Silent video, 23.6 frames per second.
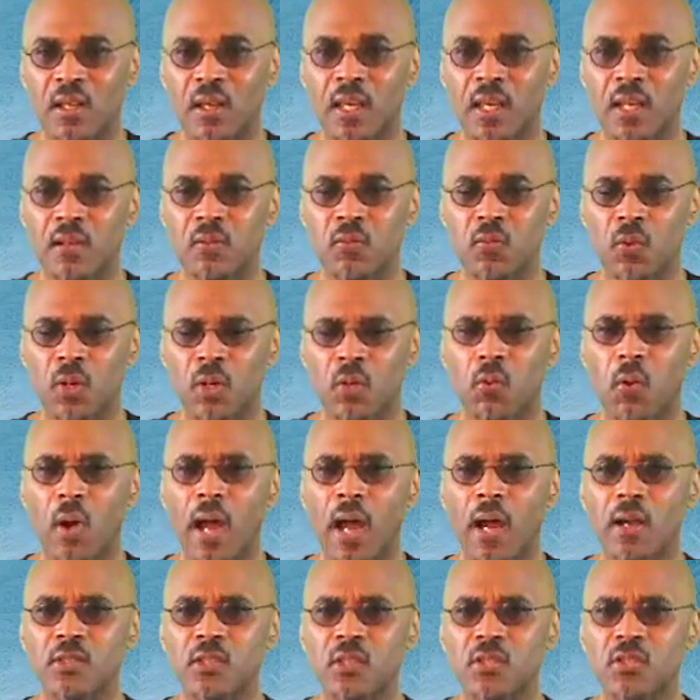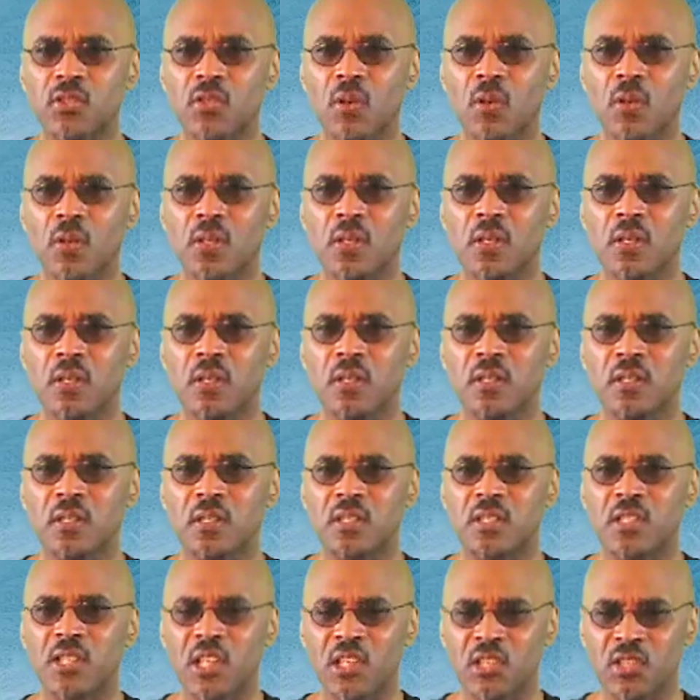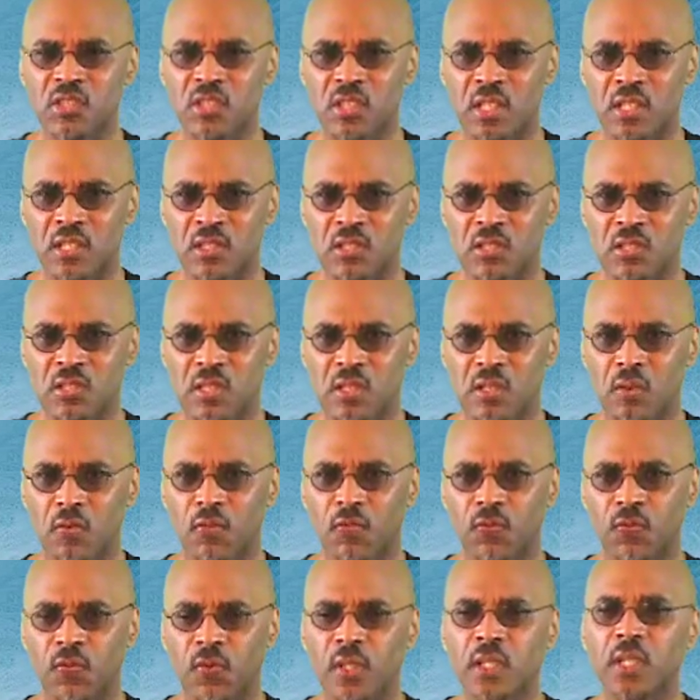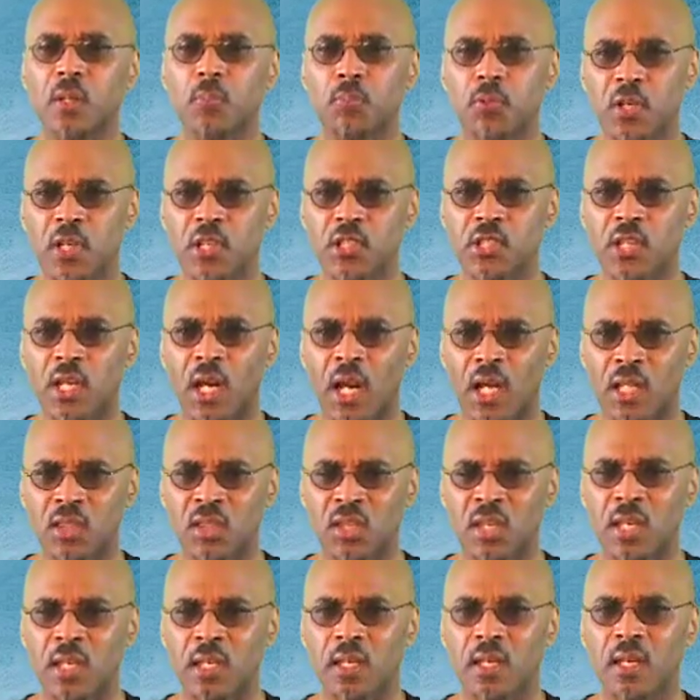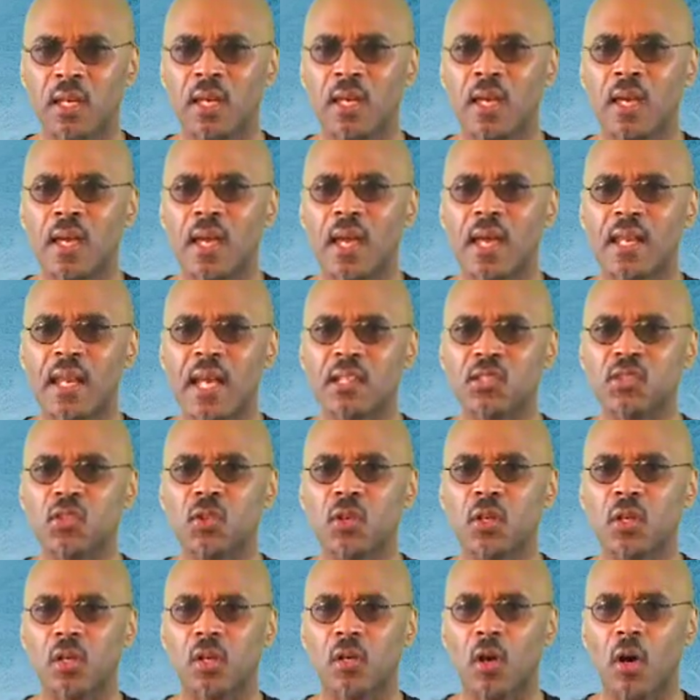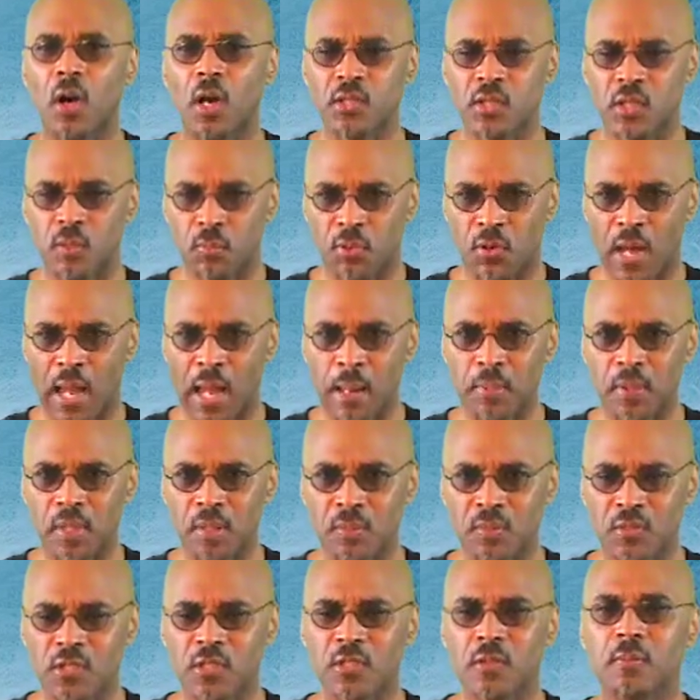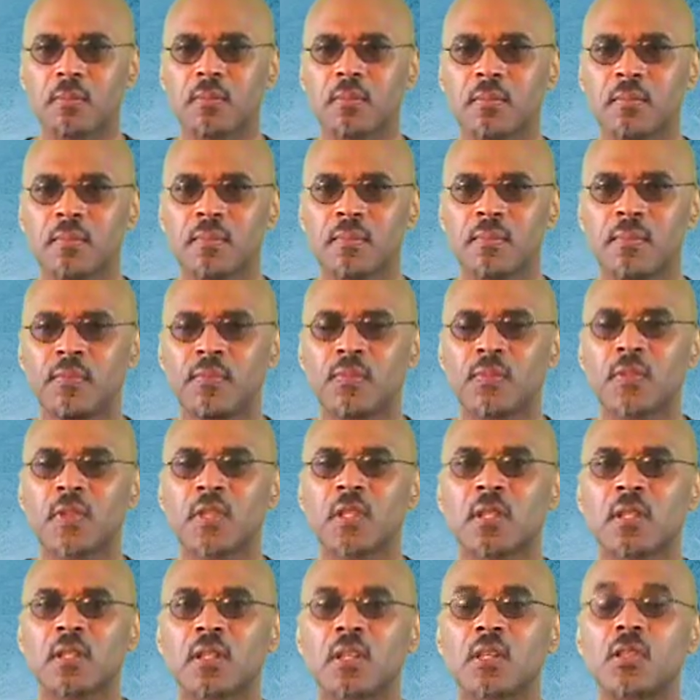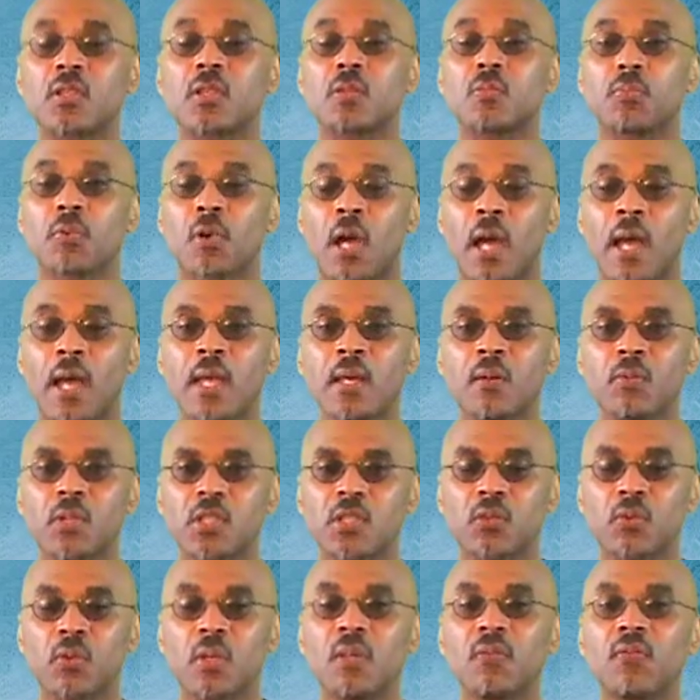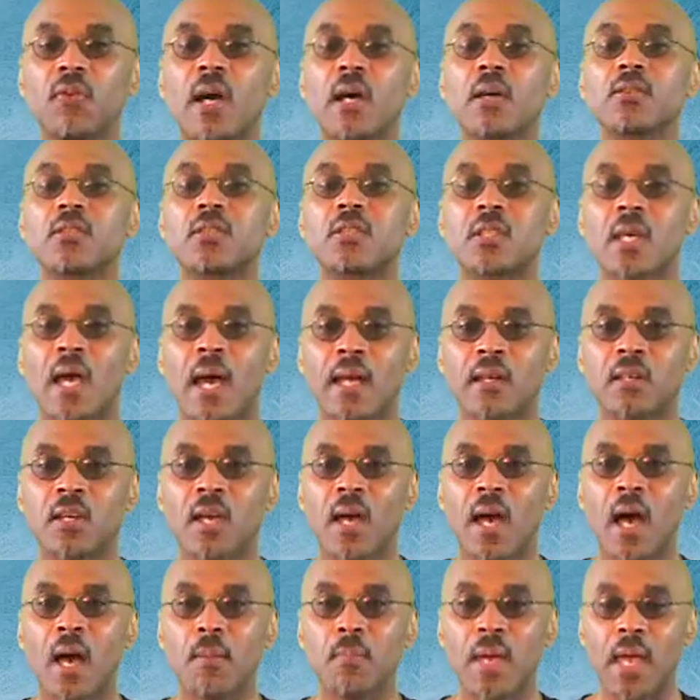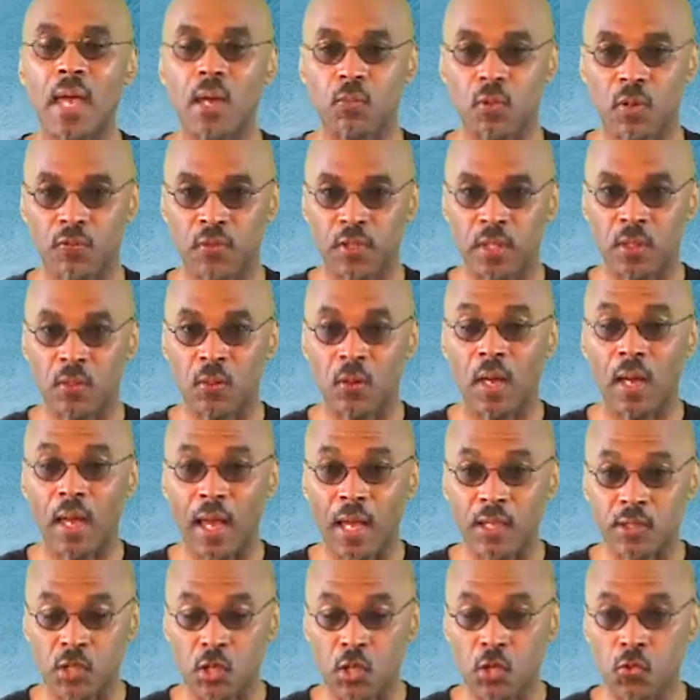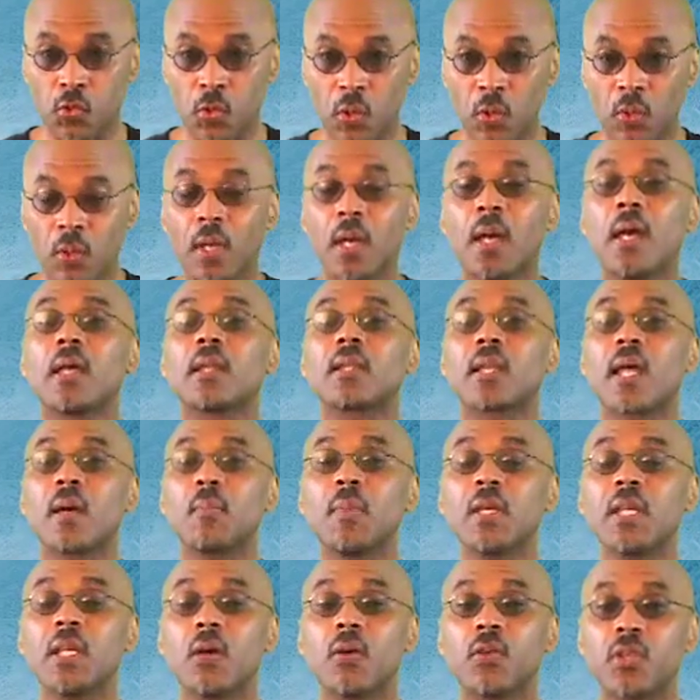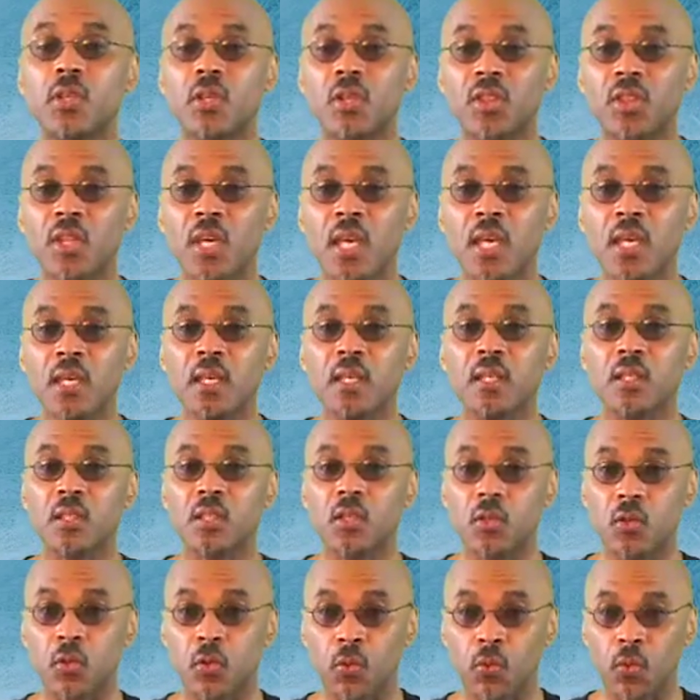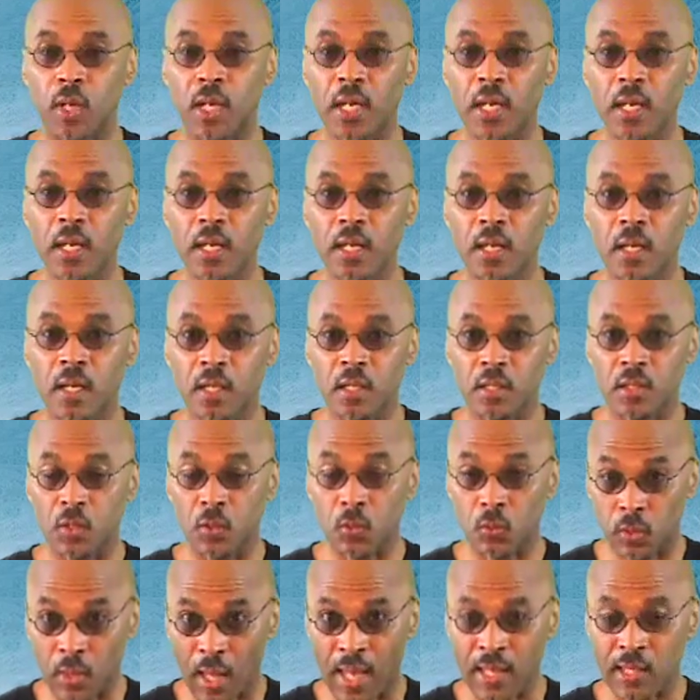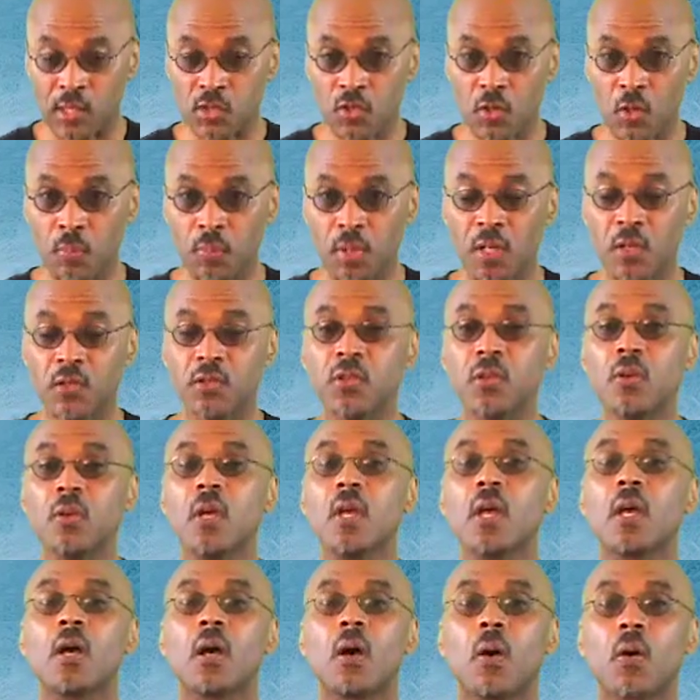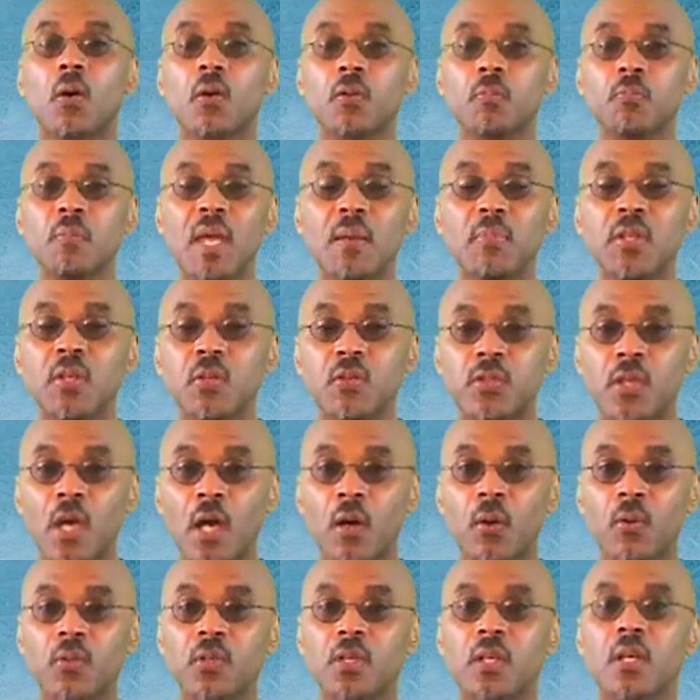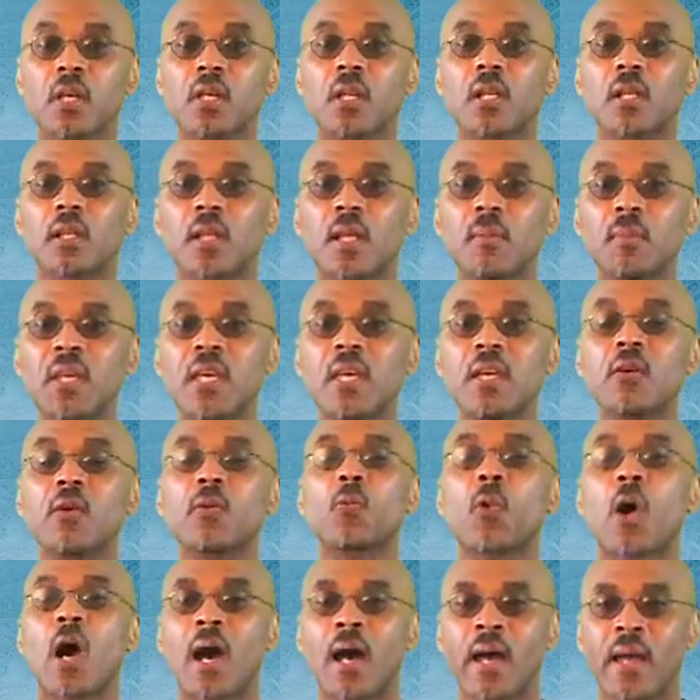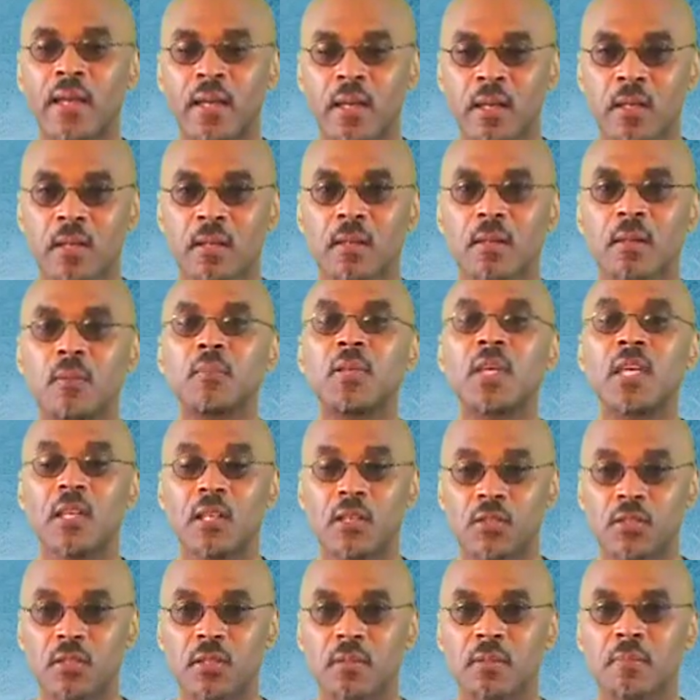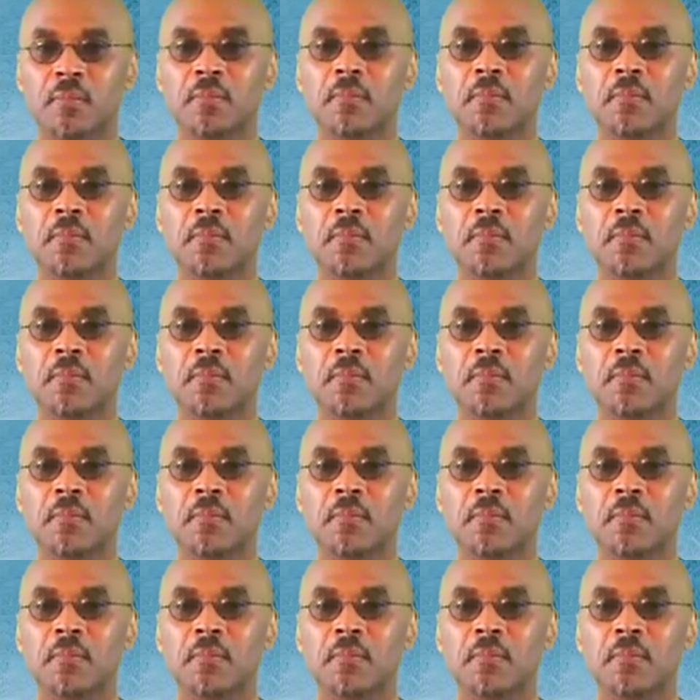It requires a certain distance to fully appreciate, I think, and that's going to cause it problems. This is Brian with ScreenFiles.com and Review. As usual, let me know what you think. Do you agree? Do you like Snowpiercer? Or maybe you don't. Let me hear why. Peace.